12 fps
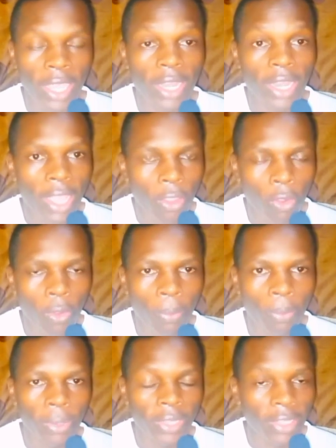and I
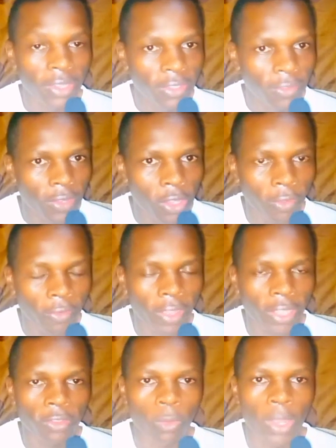hope that this video
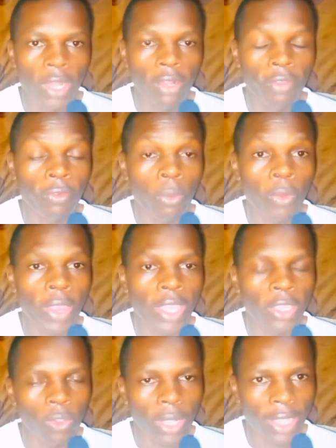finds you well from where
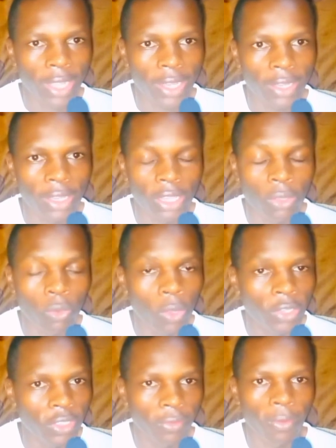you are currently
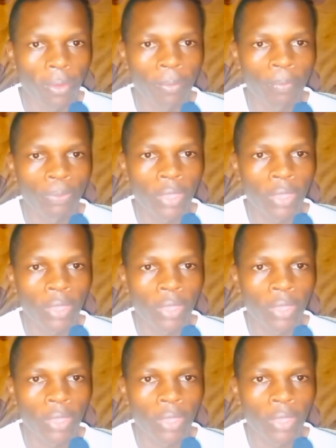watching from.